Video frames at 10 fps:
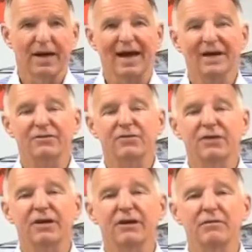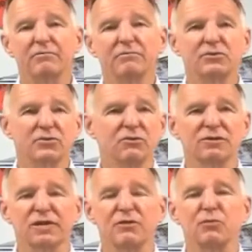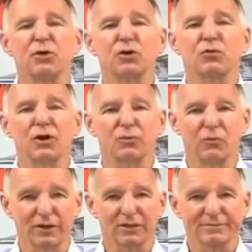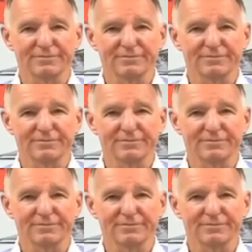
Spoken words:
Act today, start saving money right away.